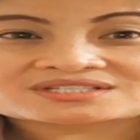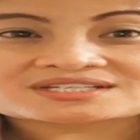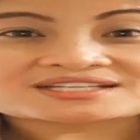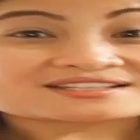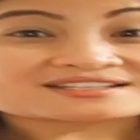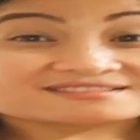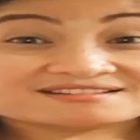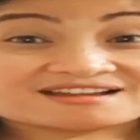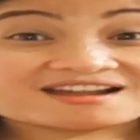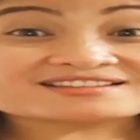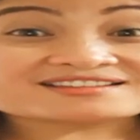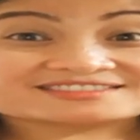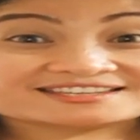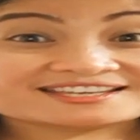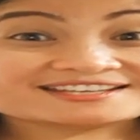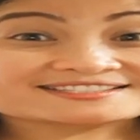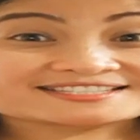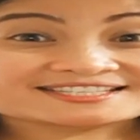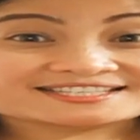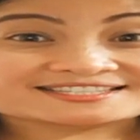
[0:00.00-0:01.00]
not
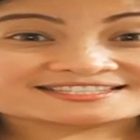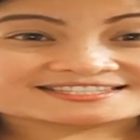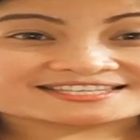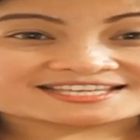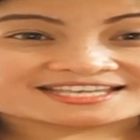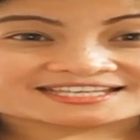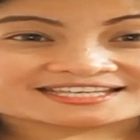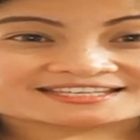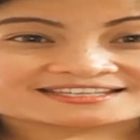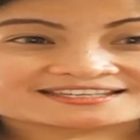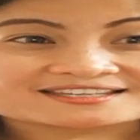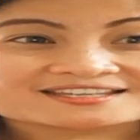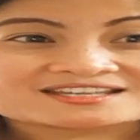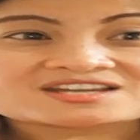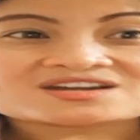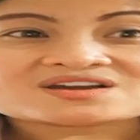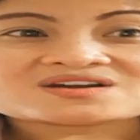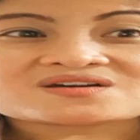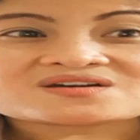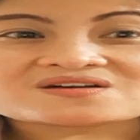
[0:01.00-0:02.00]
existing,
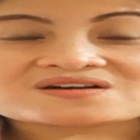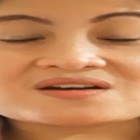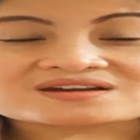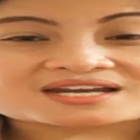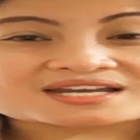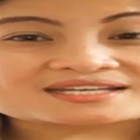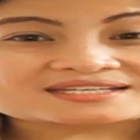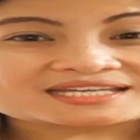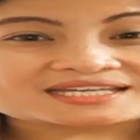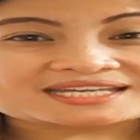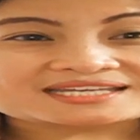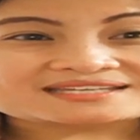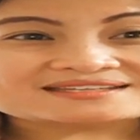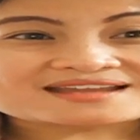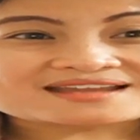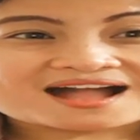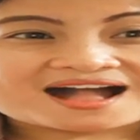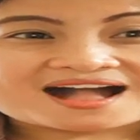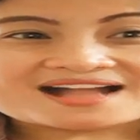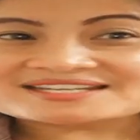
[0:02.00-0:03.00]
or an
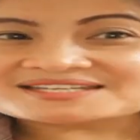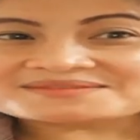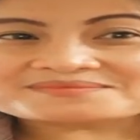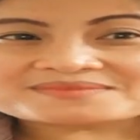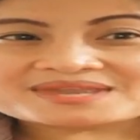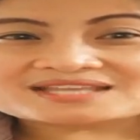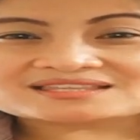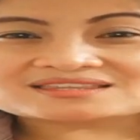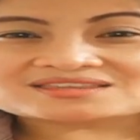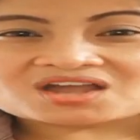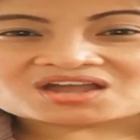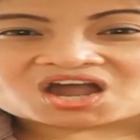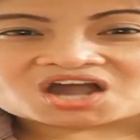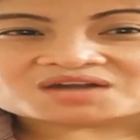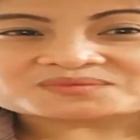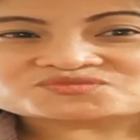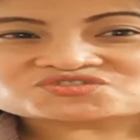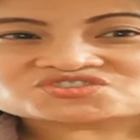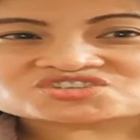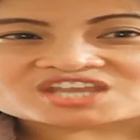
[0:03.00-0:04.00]
inanimate
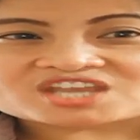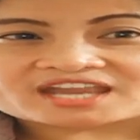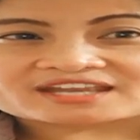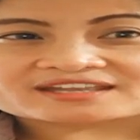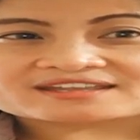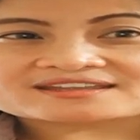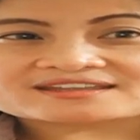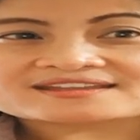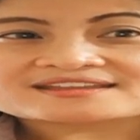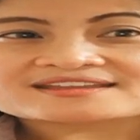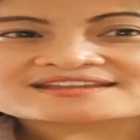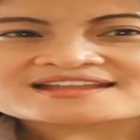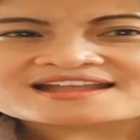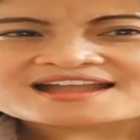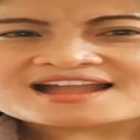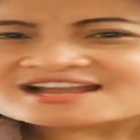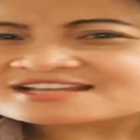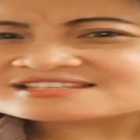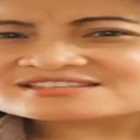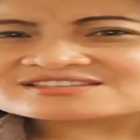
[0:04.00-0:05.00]
object
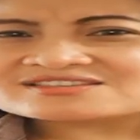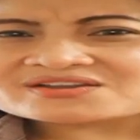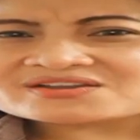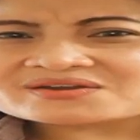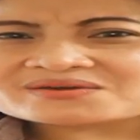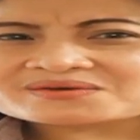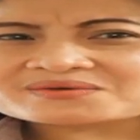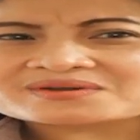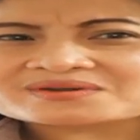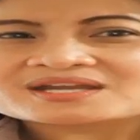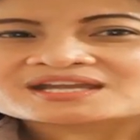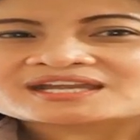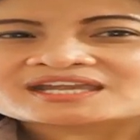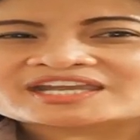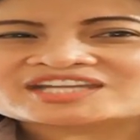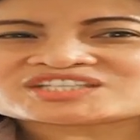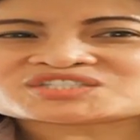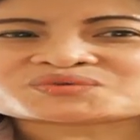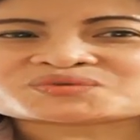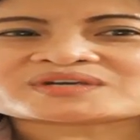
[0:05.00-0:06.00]
as though
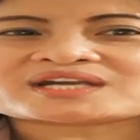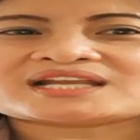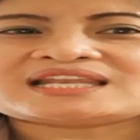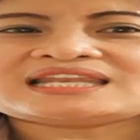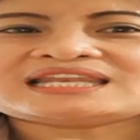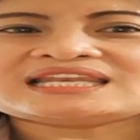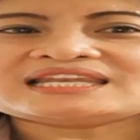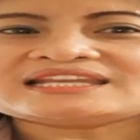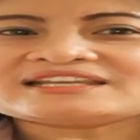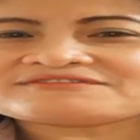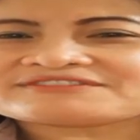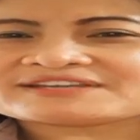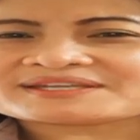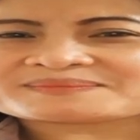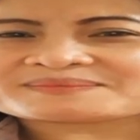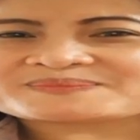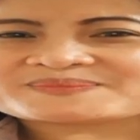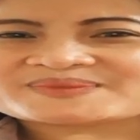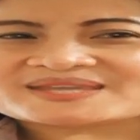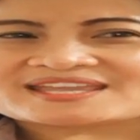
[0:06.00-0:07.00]
it were a
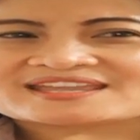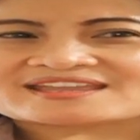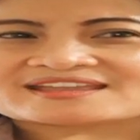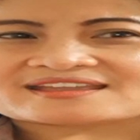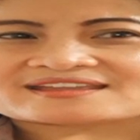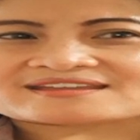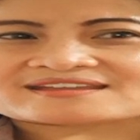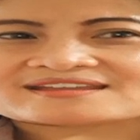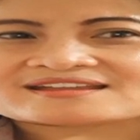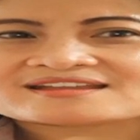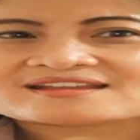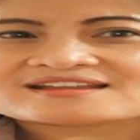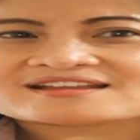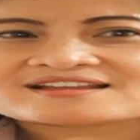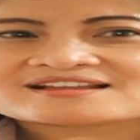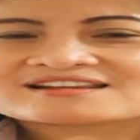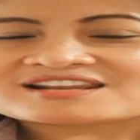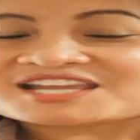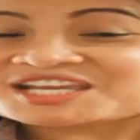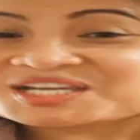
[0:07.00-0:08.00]
living being,
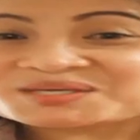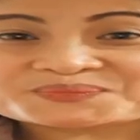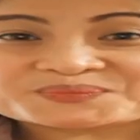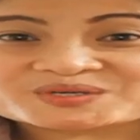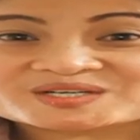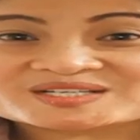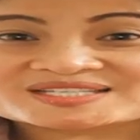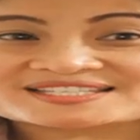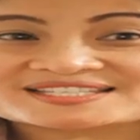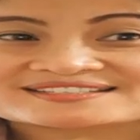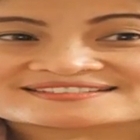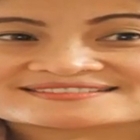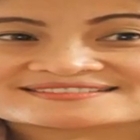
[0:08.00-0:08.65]
like a person.